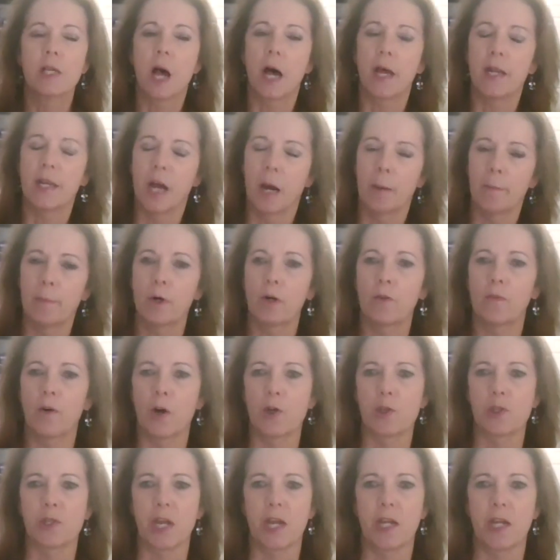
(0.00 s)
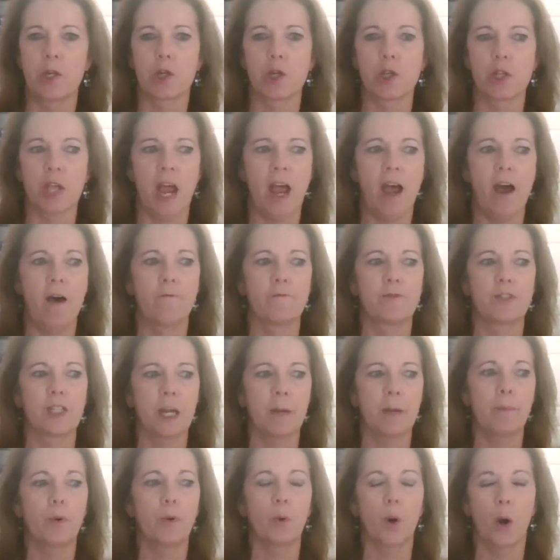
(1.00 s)
a number of our stages have
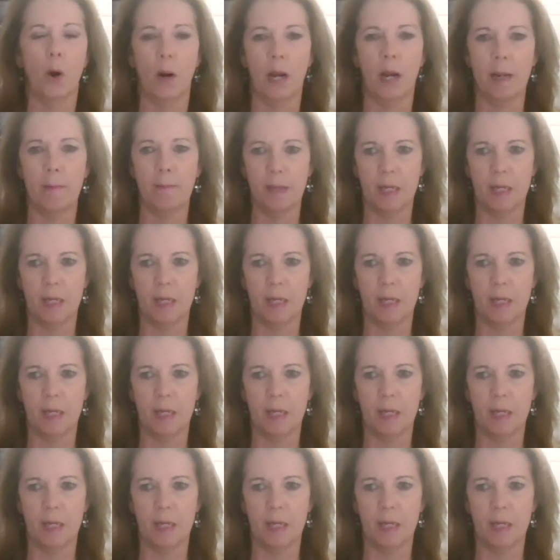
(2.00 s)
temporary